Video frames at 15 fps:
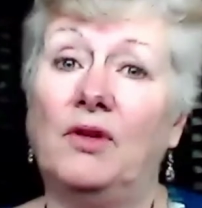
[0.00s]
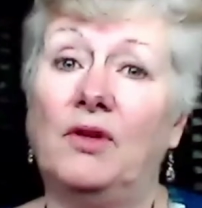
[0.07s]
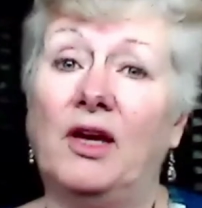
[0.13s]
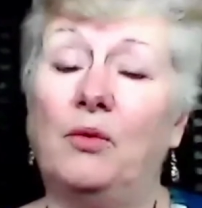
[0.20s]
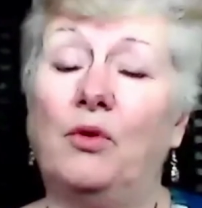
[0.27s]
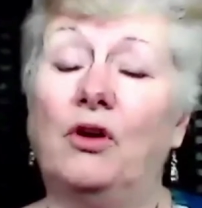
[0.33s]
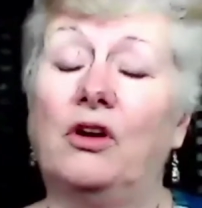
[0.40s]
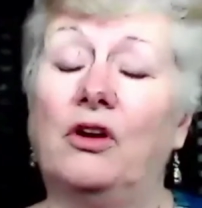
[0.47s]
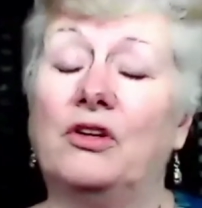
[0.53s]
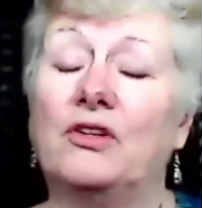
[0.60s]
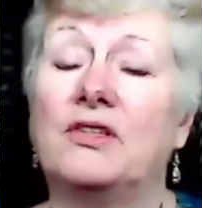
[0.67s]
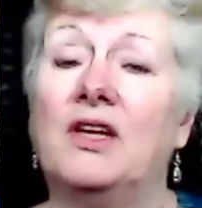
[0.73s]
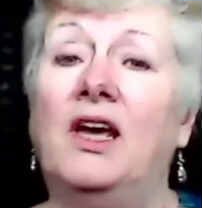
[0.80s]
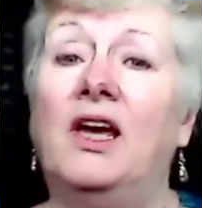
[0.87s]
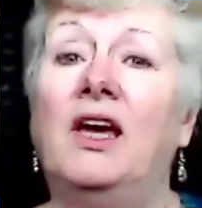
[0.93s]
light workers,
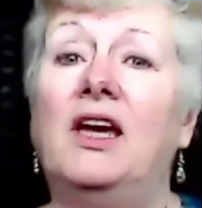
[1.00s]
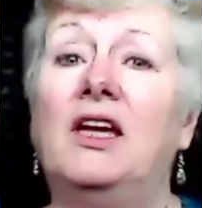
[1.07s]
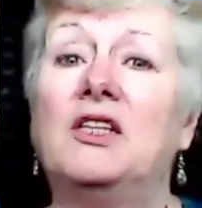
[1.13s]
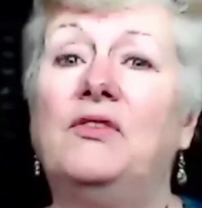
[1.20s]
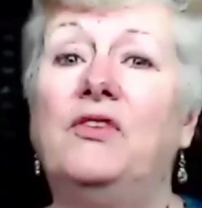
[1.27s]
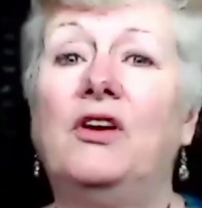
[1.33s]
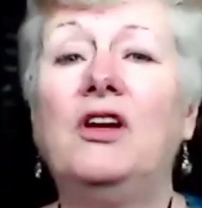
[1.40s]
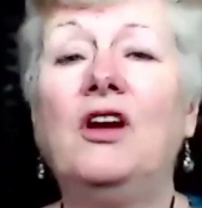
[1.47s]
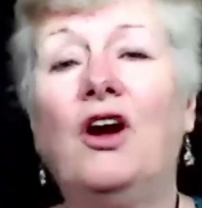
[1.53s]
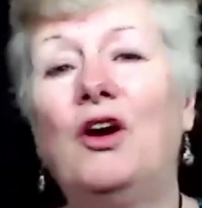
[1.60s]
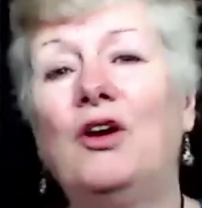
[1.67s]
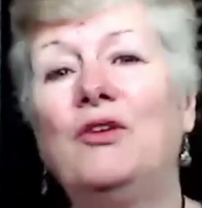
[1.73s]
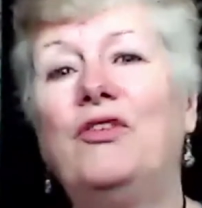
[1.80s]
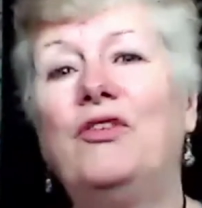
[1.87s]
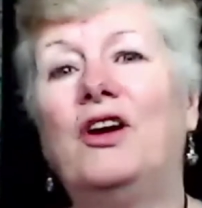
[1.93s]
it's very
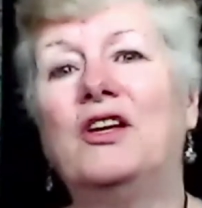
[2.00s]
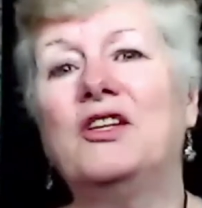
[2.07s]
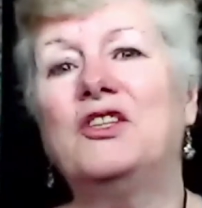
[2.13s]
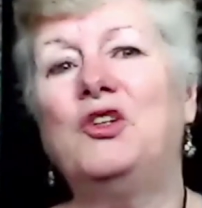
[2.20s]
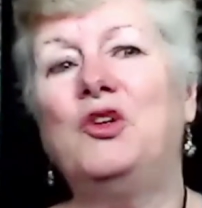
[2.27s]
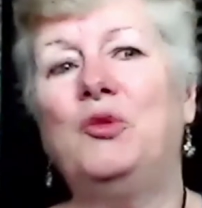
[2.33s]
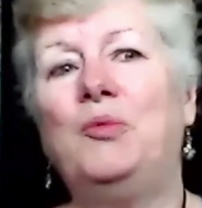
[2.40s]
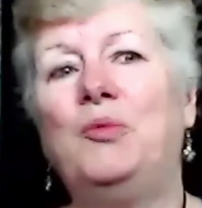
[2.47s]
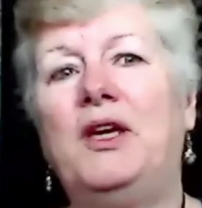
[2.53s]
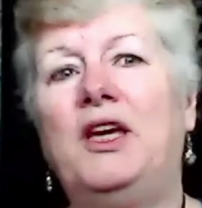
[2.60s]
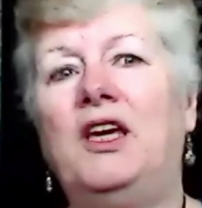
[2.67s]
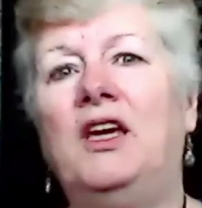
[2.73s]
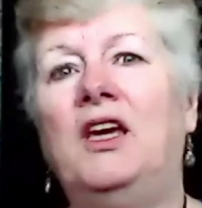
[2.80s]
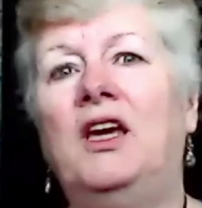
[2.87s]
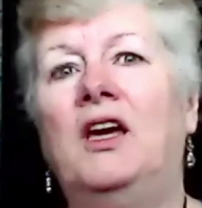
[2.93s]
hard for us to
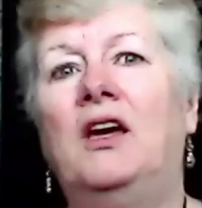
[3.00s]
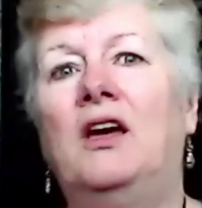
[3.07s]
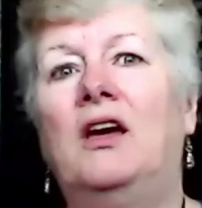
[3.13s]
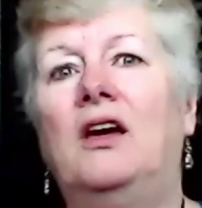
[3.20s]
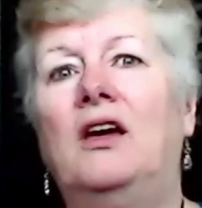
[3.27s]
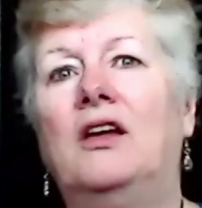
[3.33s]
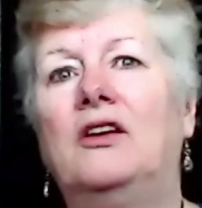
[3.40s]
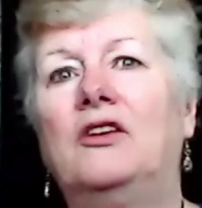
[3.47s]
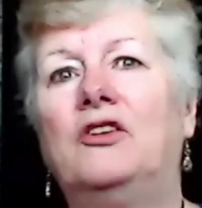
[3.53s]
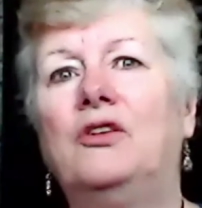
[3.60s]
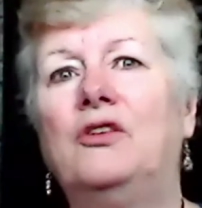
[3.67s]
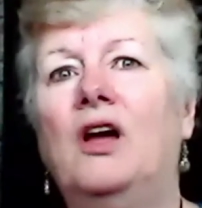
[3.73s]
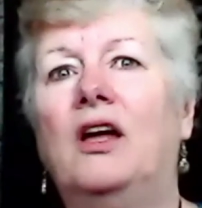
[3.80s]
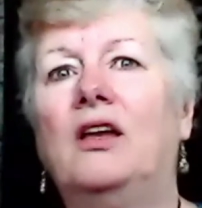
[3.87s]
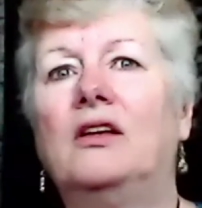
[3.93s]

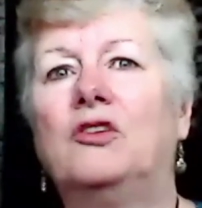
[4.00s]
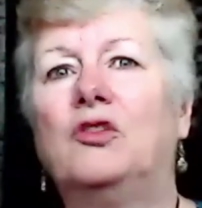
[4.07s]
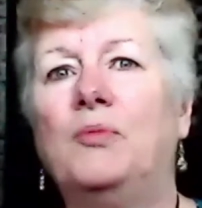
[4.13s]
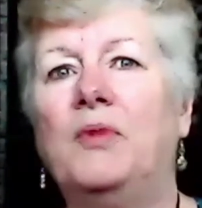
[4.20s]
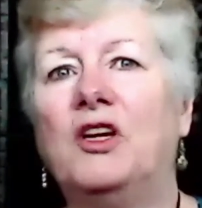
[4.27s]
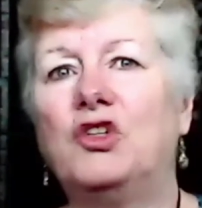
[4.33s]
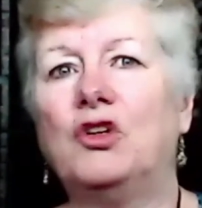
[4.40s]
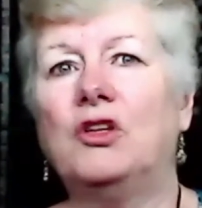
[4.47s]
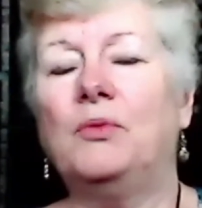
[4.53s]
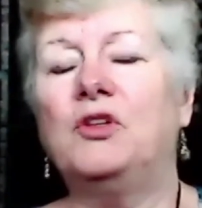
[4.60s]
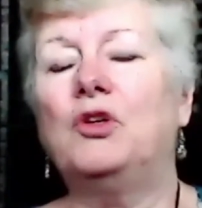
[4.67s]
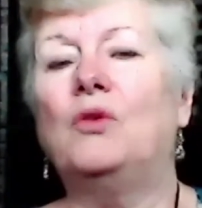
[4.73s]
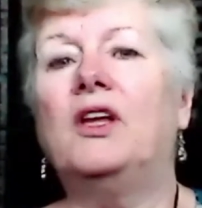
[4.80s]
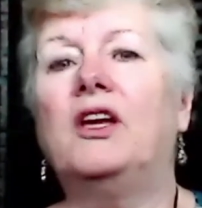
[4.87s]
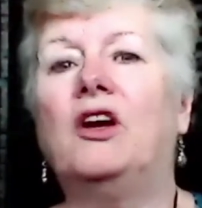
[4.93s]
make sure that we
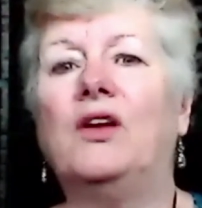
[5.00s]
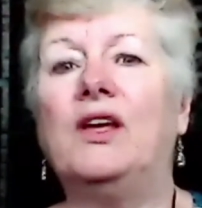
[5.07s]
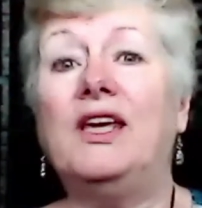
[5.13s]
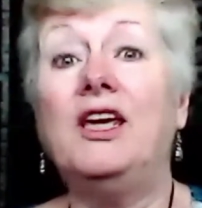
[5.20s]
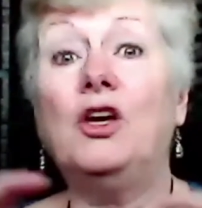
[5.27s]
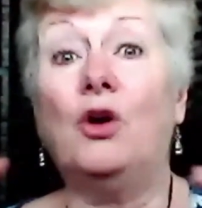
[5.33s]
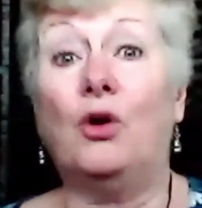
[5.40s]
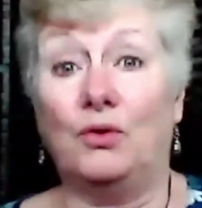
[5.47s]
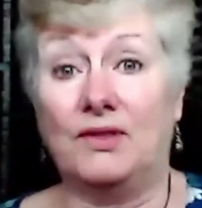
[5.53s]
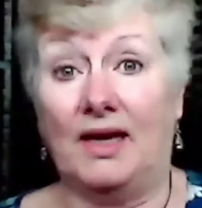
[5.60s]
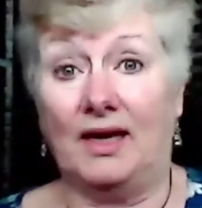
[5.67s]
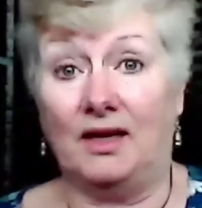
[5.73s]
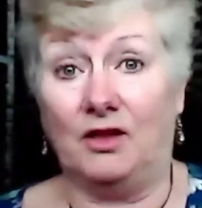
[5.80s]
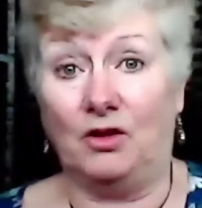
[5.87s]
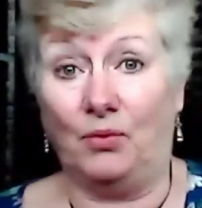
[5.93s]
don't let our egos
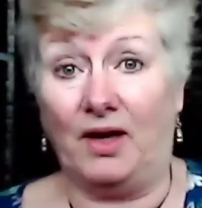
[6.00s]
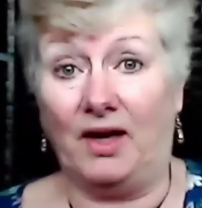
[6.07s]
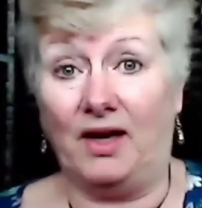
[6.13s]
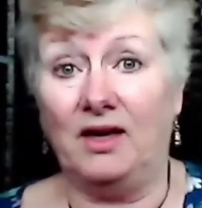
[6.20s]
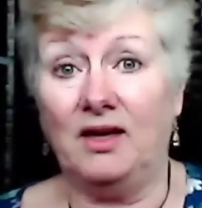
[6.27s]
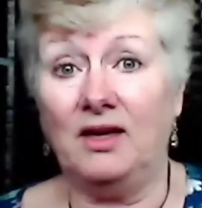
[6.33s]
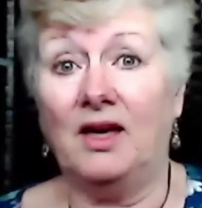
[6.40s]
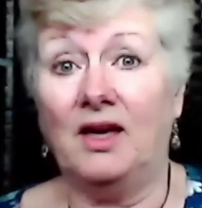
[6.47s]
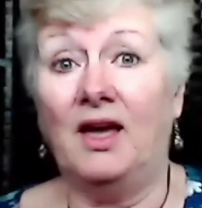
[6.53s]
get in the way.